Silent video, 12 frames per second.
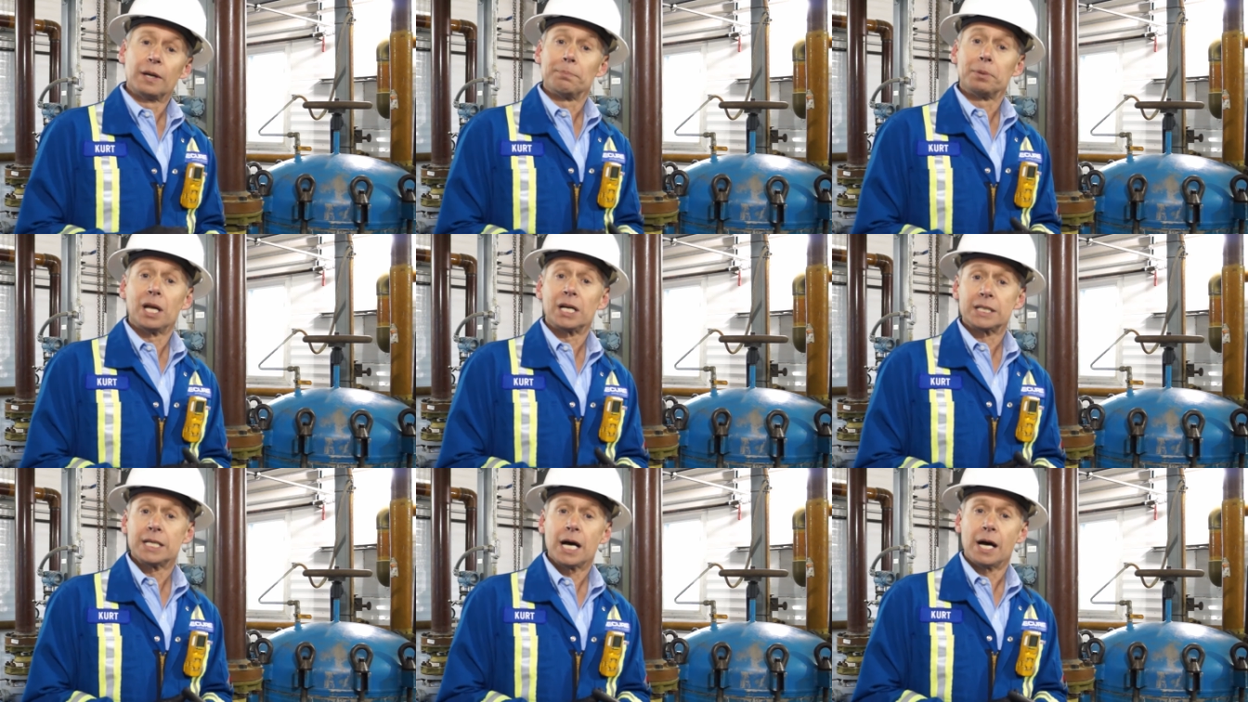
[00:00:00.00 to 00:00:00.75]
get
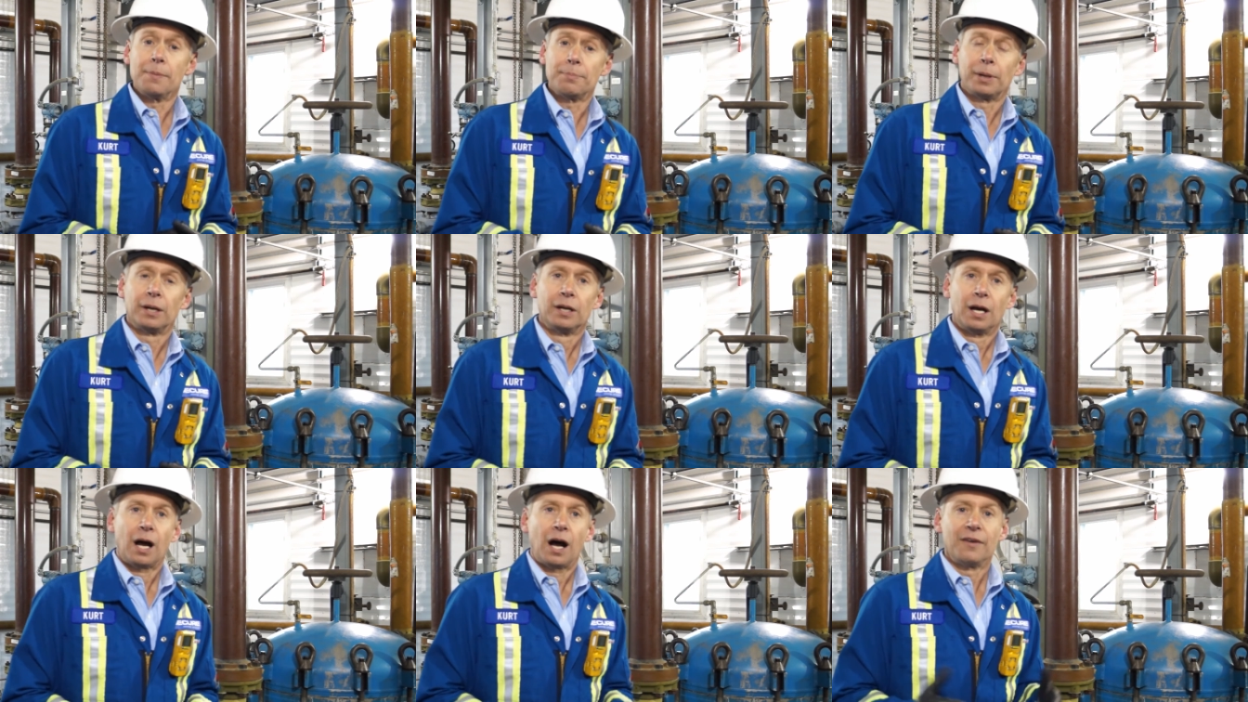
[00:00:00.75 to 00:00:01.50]
plugged up.
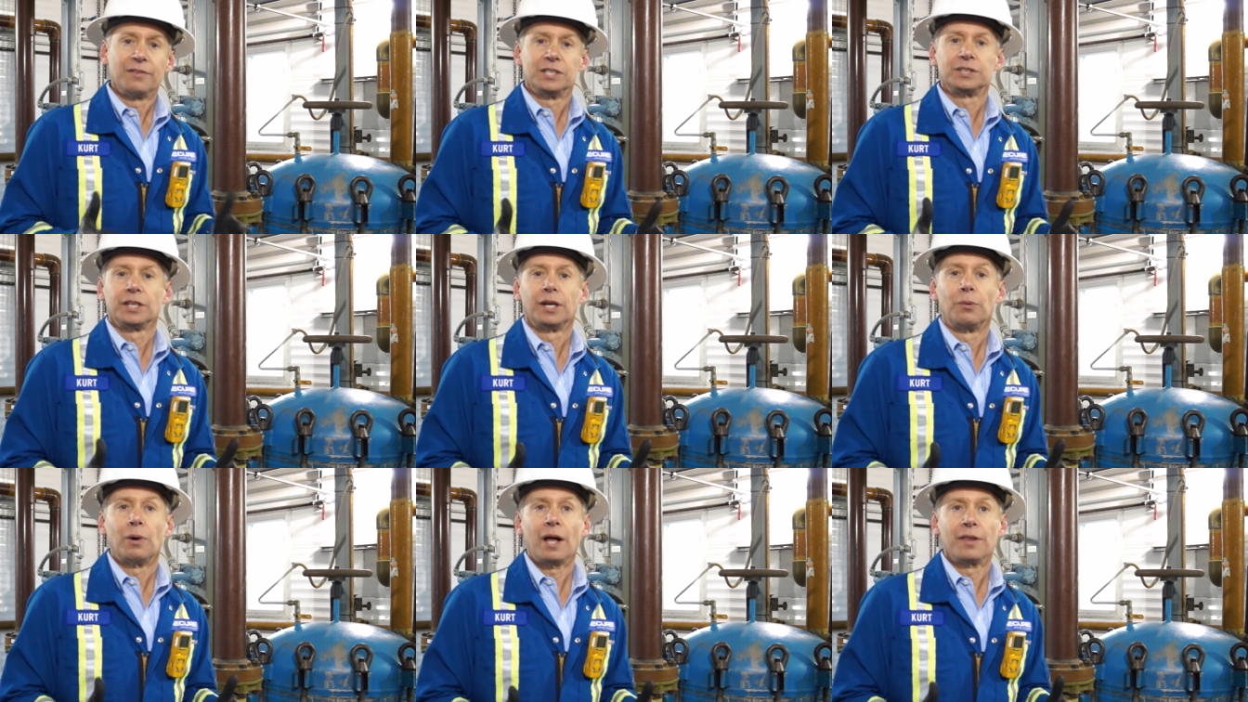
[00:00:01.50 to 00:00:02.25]
Obviously,
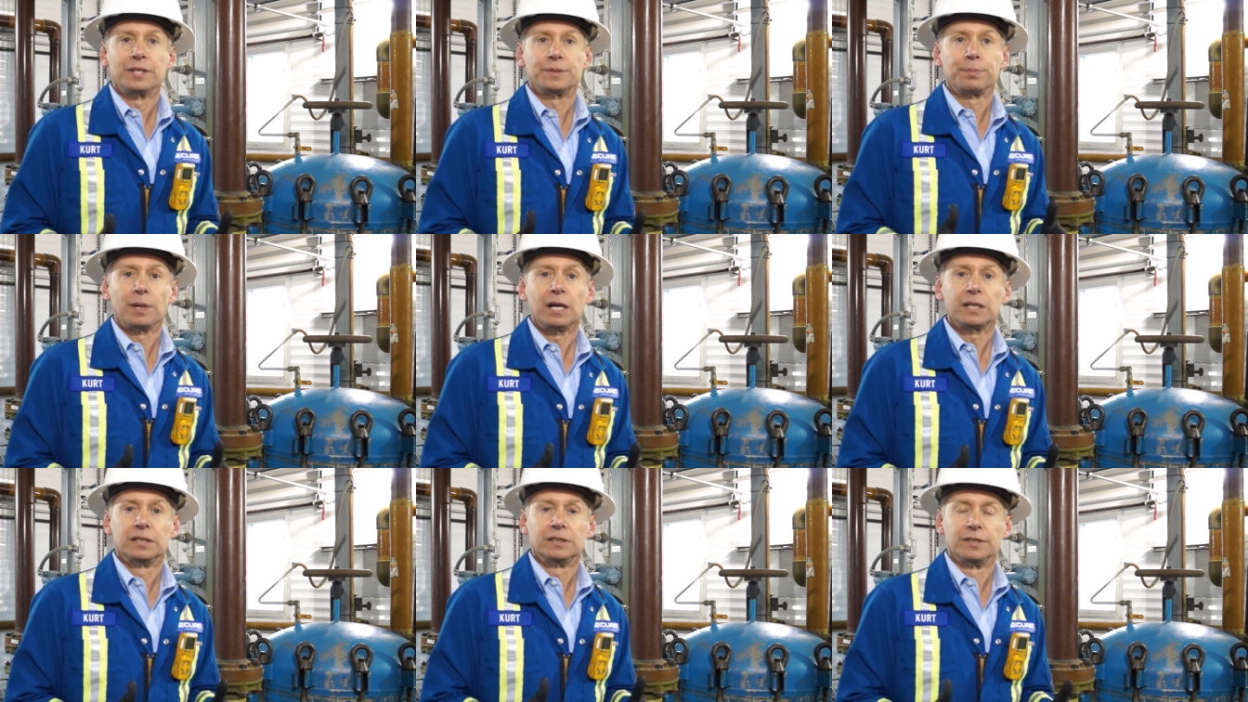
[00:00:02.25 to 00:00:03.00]
a well that's
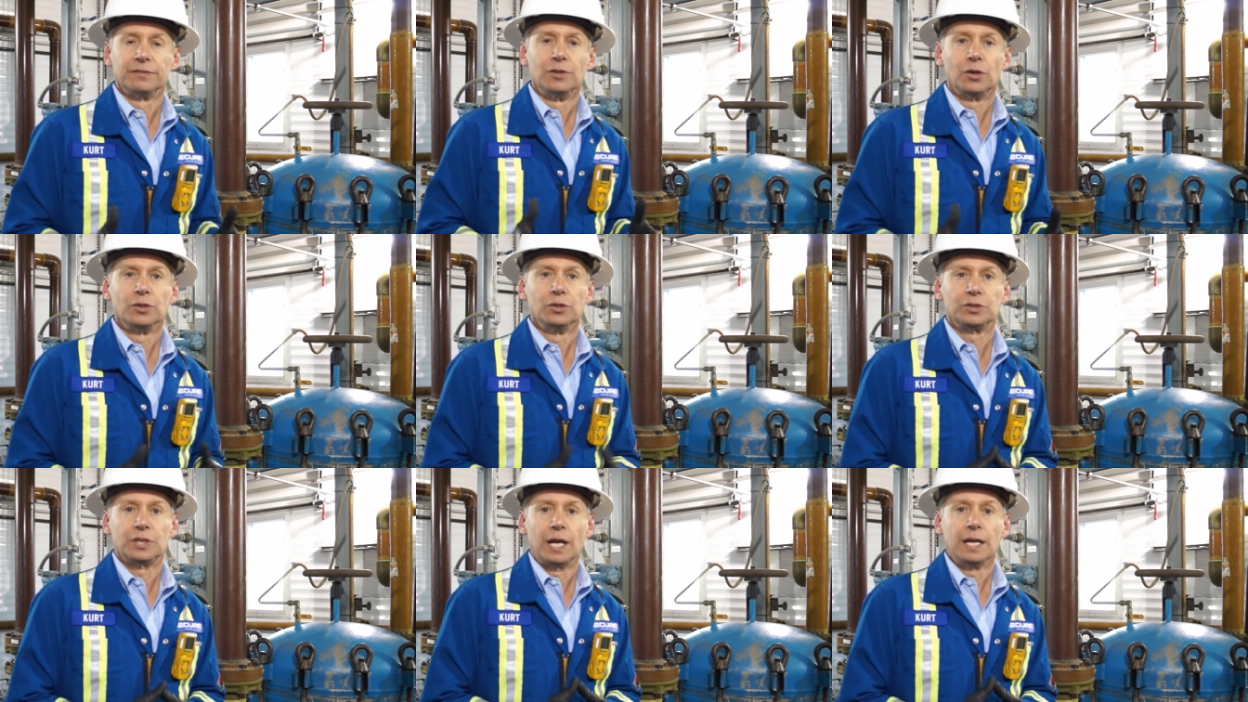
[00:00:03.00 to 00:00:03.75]
plugged is of no
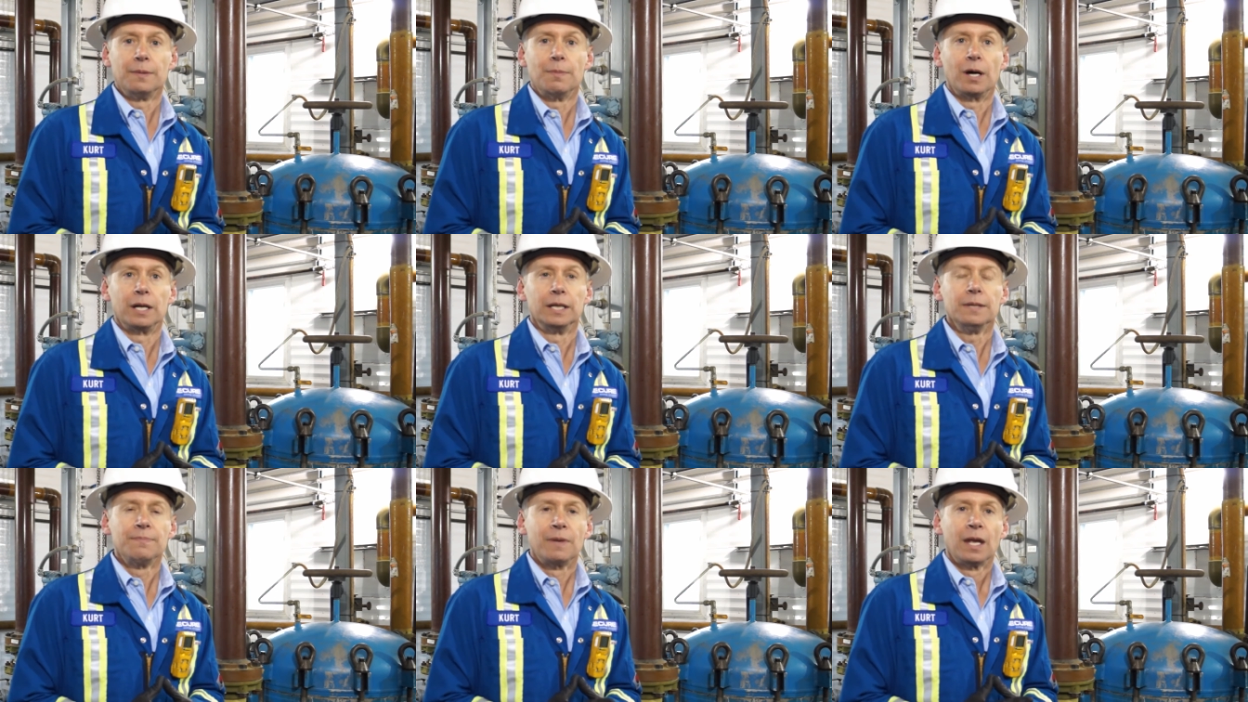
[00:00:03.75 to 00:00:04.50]
use to
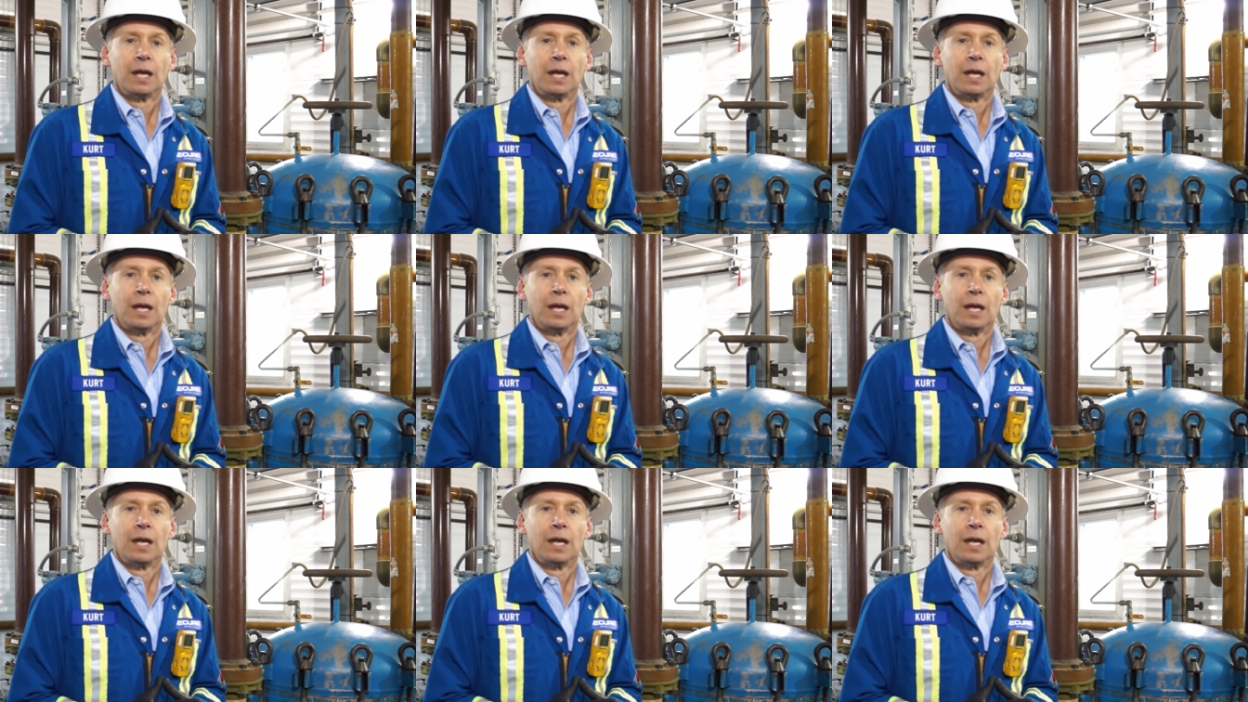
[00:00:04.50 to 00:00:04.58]
anybody.